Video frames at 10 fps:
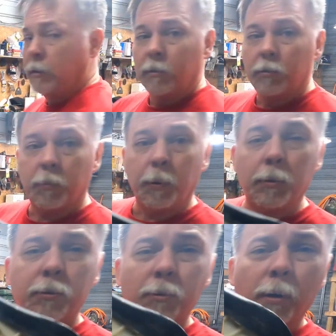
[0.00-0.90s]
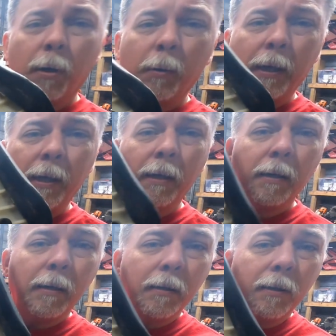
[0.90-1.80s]
supposed to, OE,
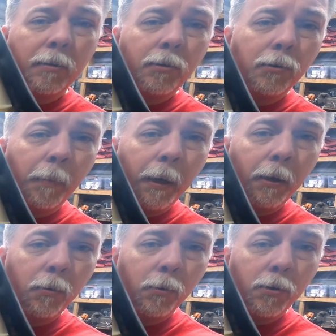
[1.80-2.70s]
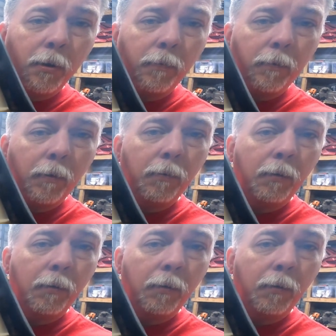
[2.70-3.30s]
this is your manual shifter. If you